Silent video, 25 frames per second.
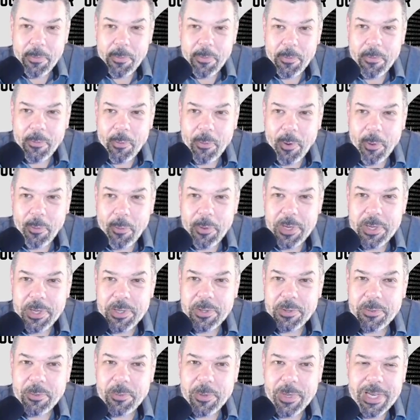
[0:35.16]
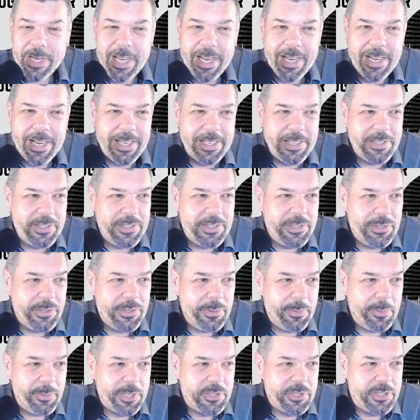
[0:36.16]
before we get in
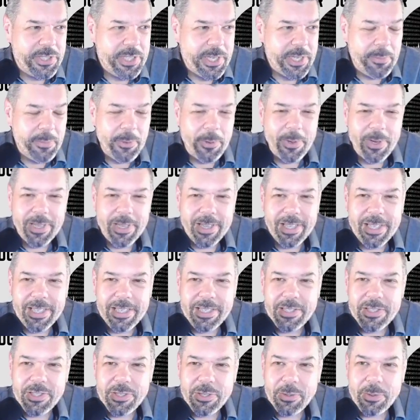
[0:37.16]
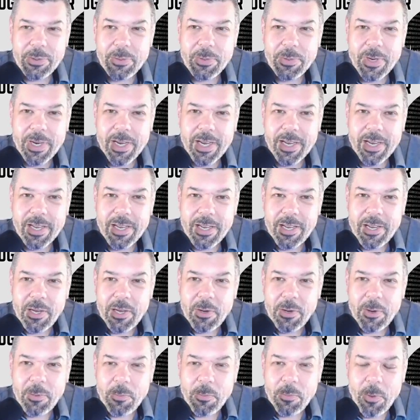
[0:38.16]
too much deeper, I'd like to
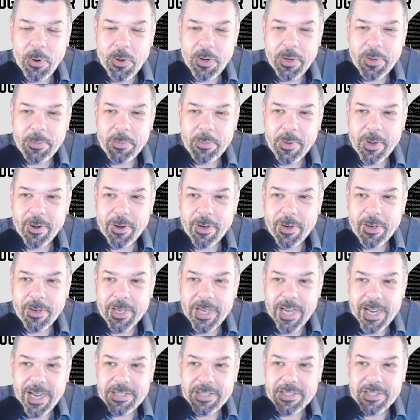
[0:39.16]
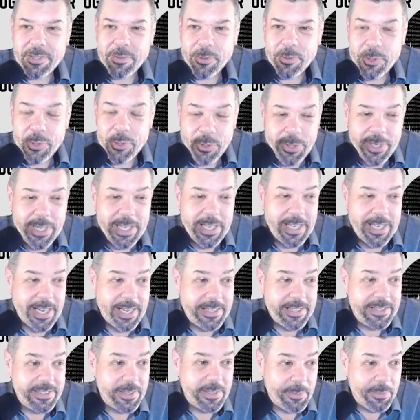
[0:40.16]
welcome our guest, a returning
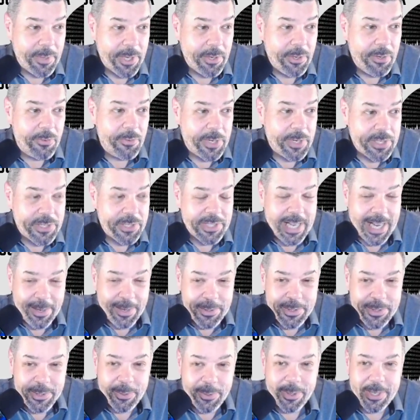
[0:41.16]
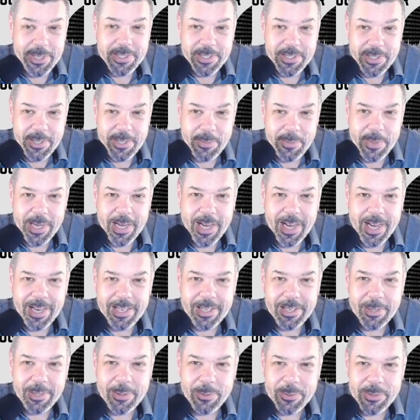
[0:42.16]
guest, somebody who reached out to us to be on
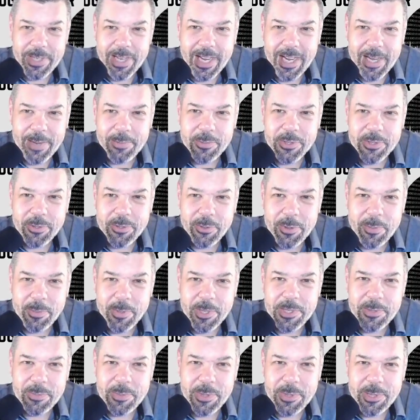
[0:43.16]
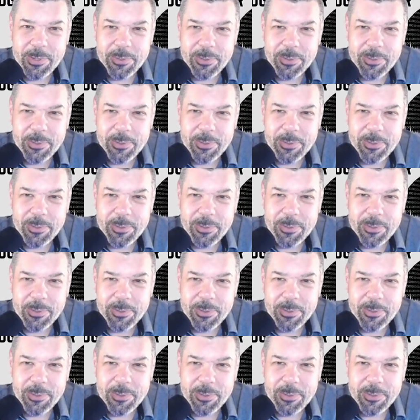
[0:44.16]
another time. So we must be doing